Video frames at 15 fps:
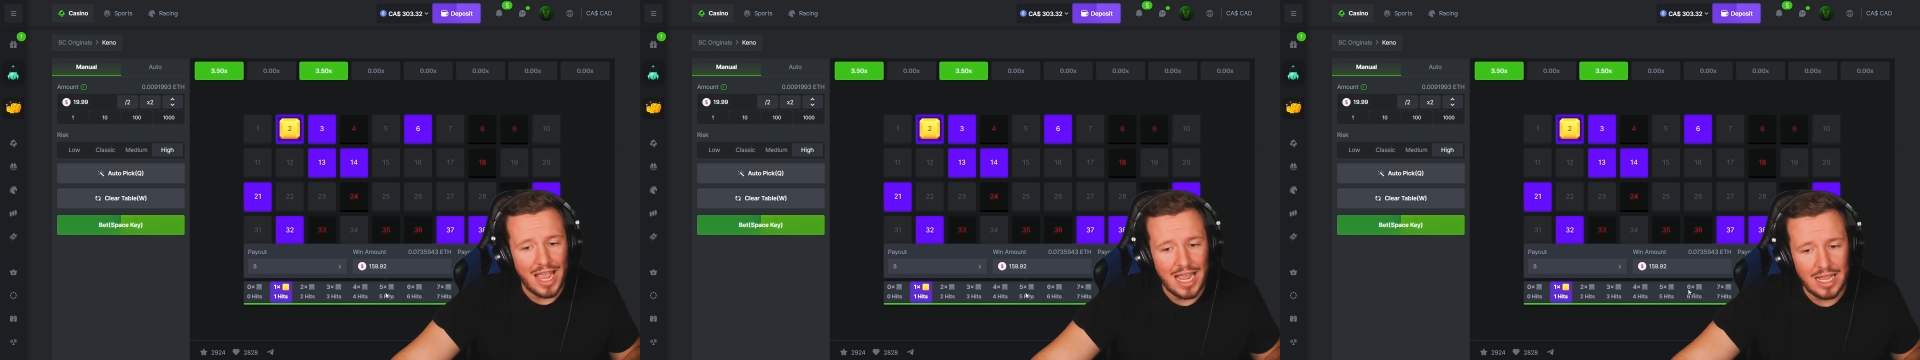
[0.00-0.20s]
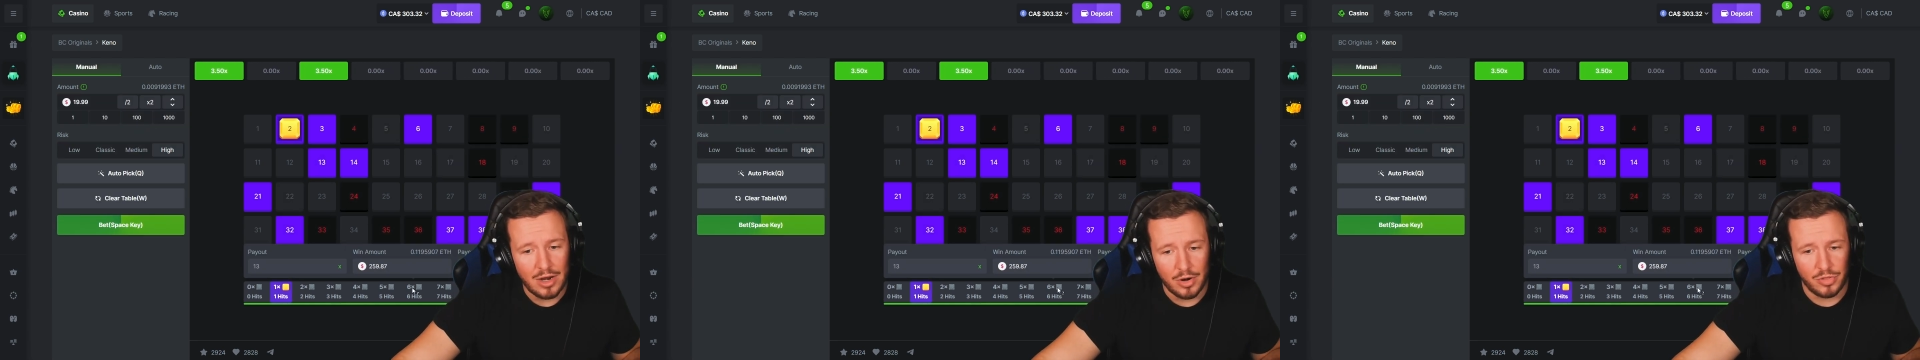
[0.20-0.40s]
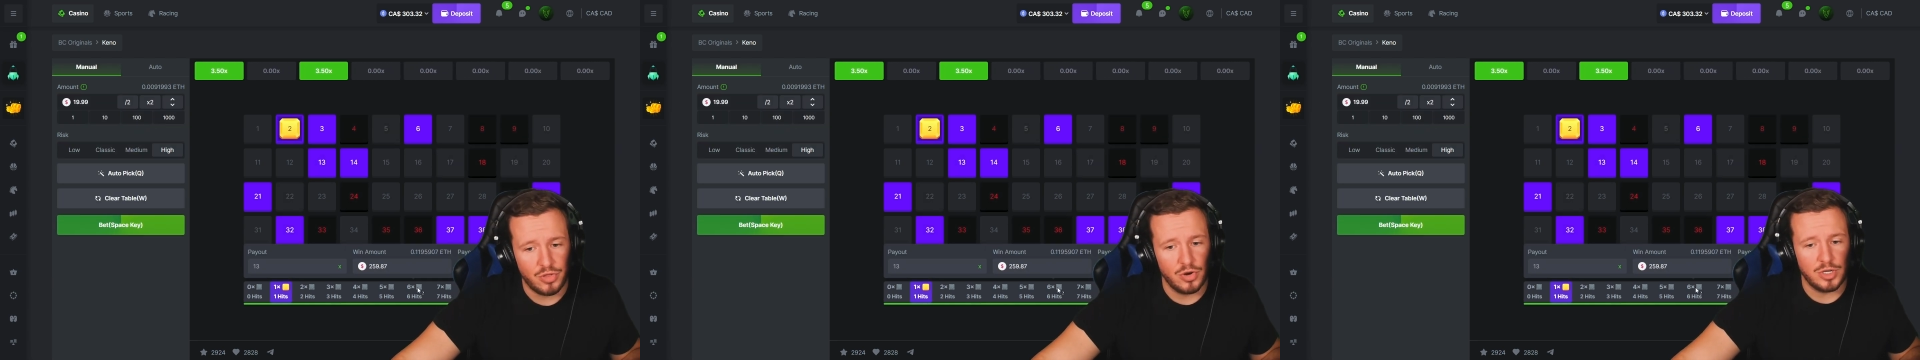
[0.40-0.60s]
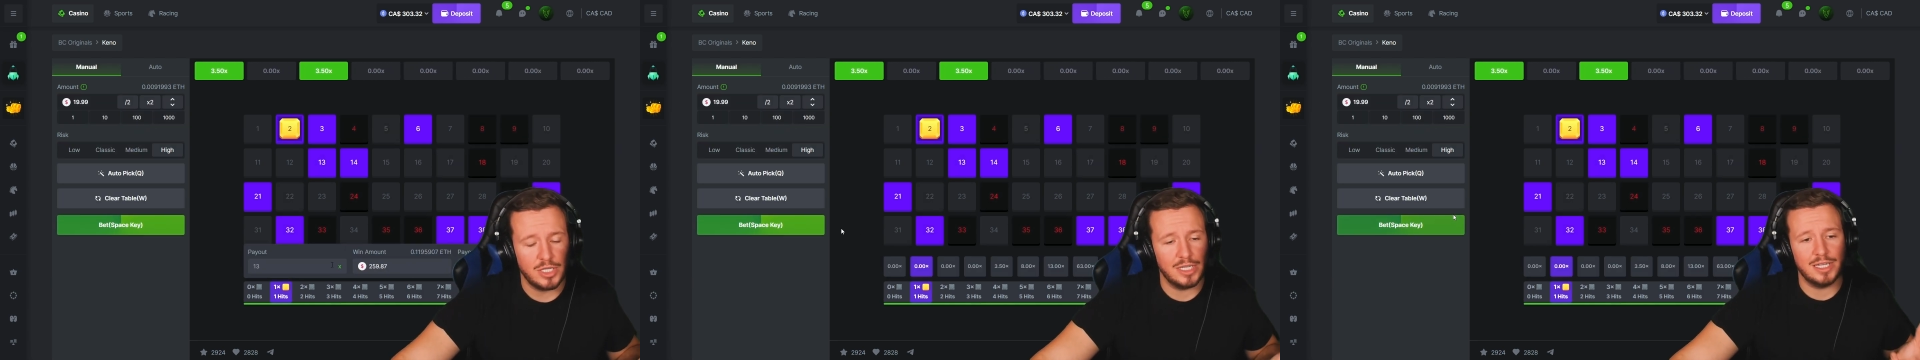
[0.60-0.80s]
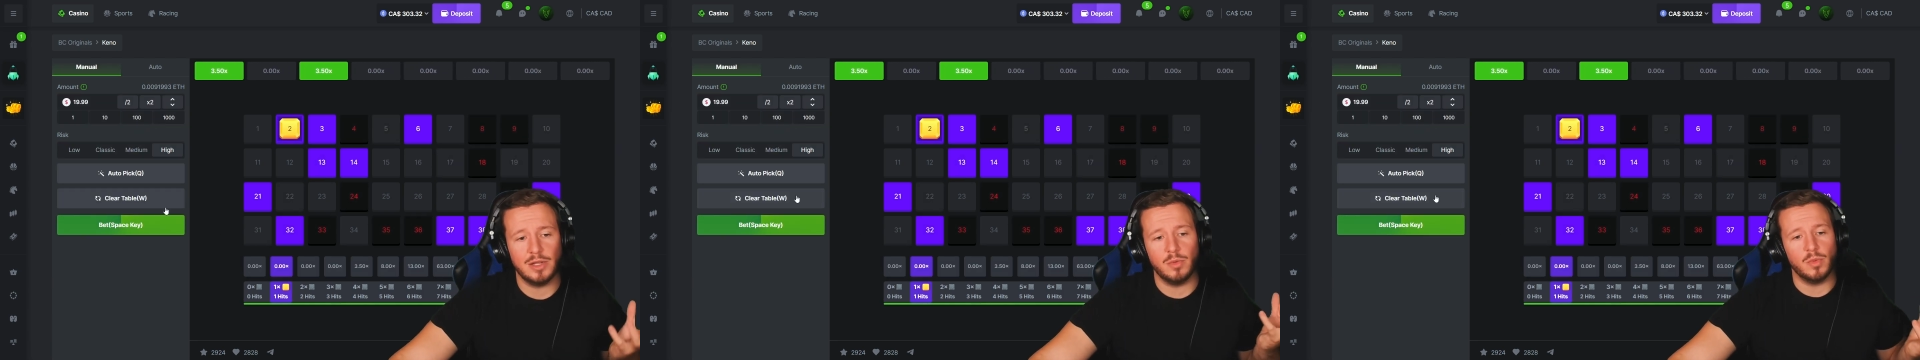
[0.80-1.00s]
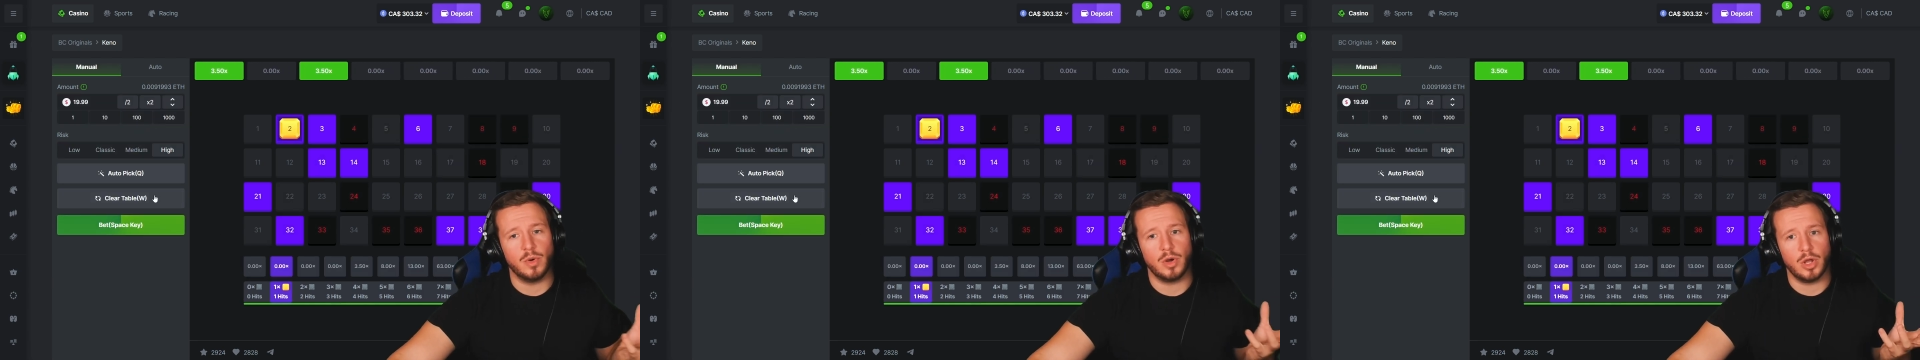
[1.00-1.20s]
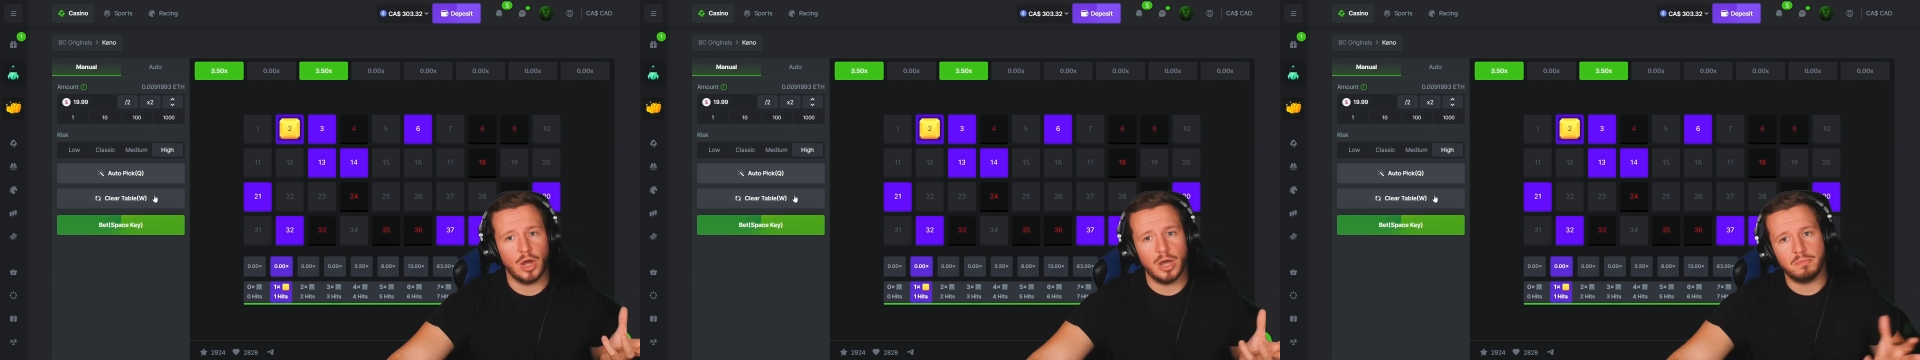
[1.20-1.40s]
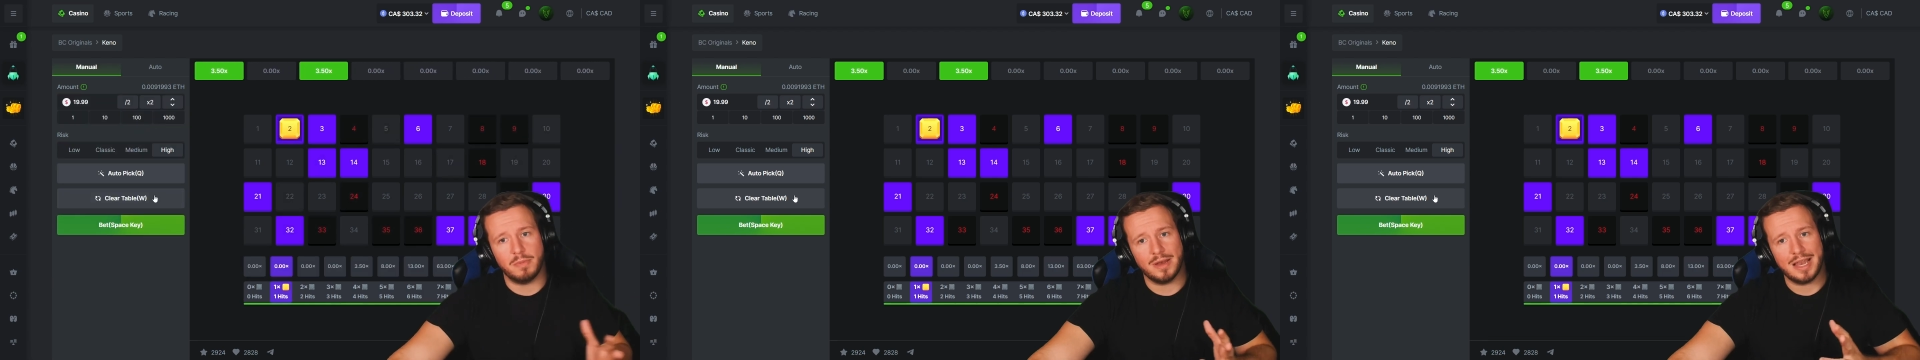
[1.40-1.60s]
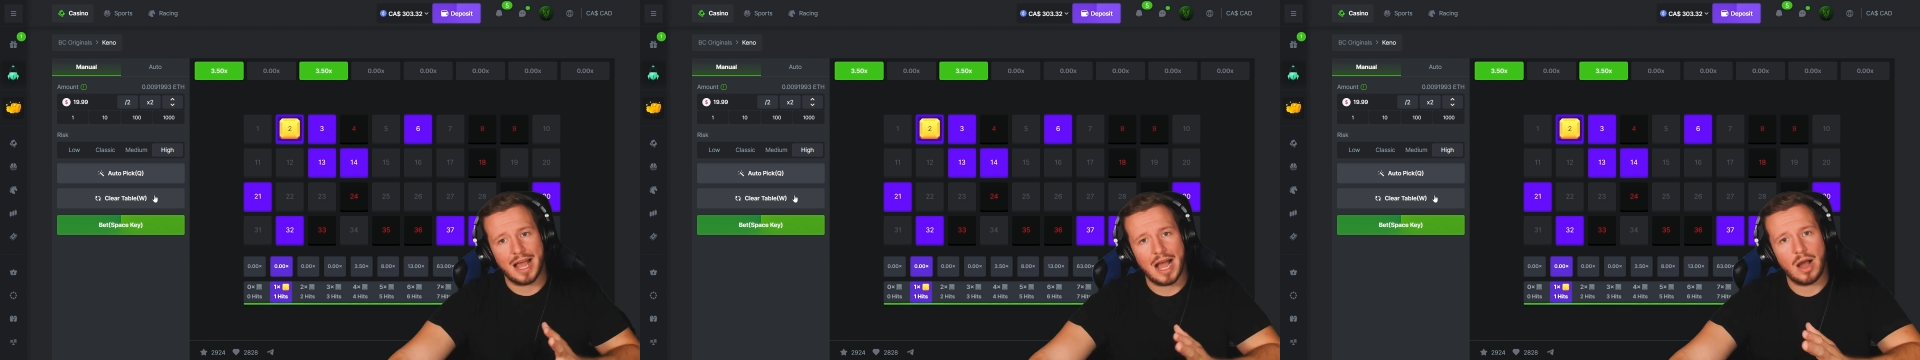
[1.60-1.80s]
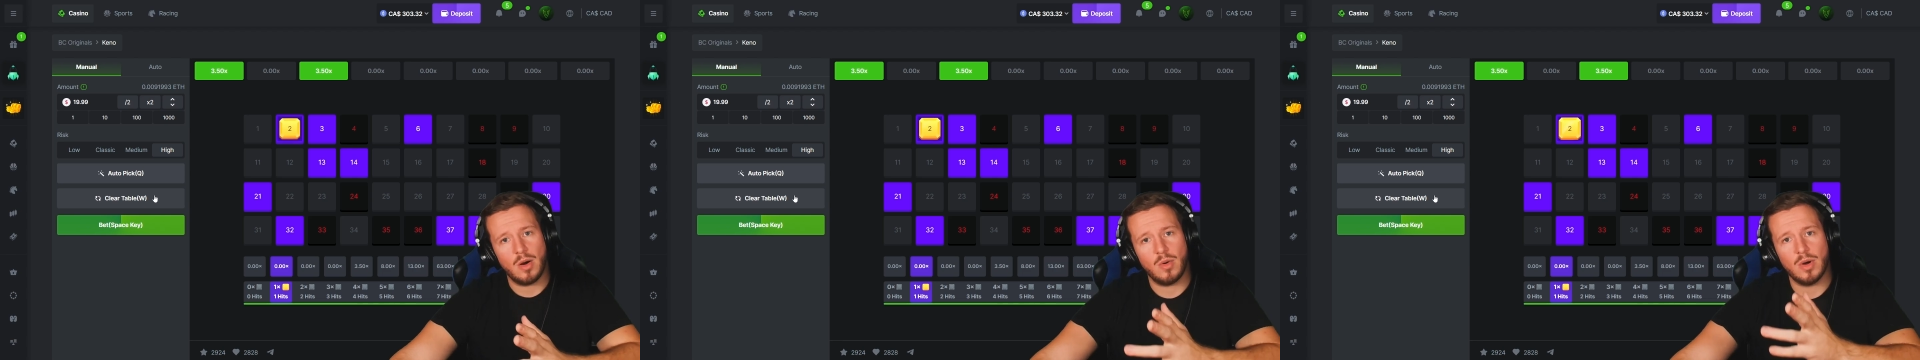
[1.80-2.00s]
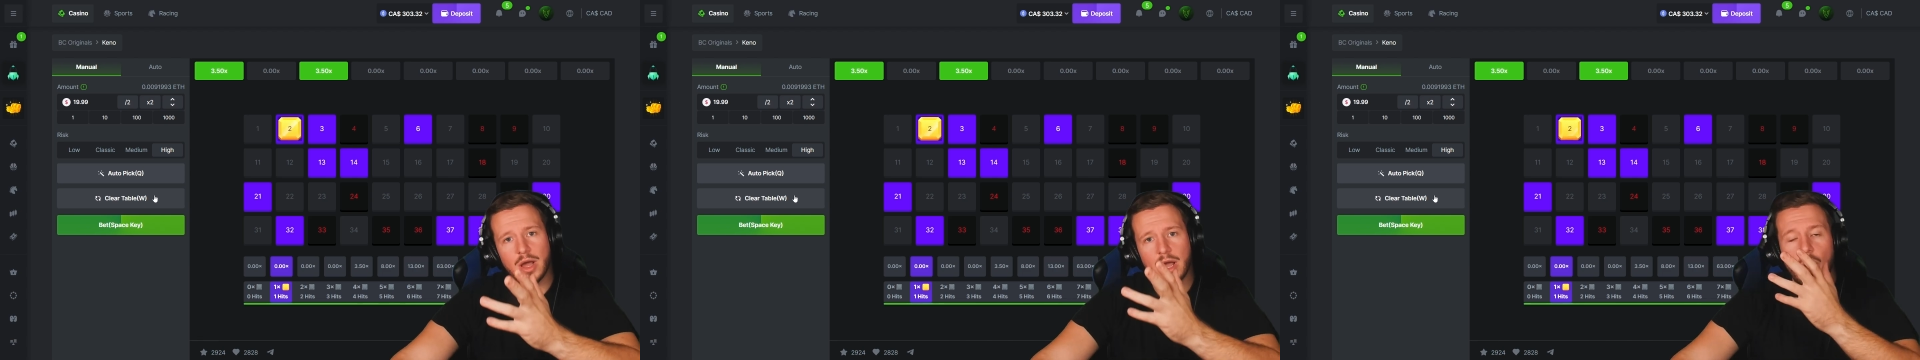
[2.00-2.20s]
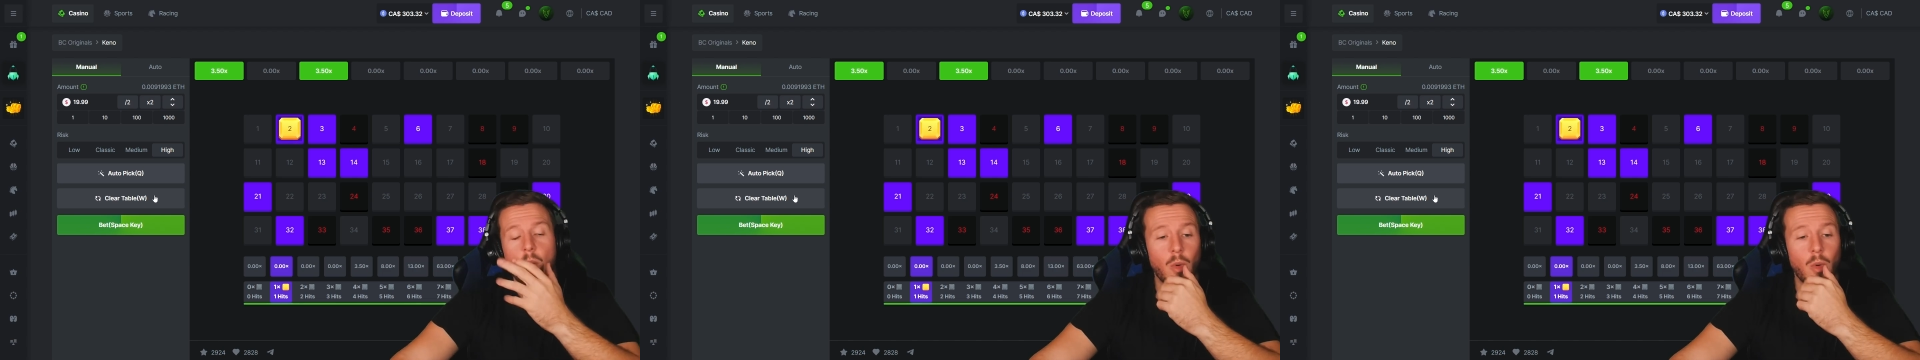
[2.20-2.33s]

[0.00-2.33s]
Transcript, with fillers: eight or thirteen and we were good, but now...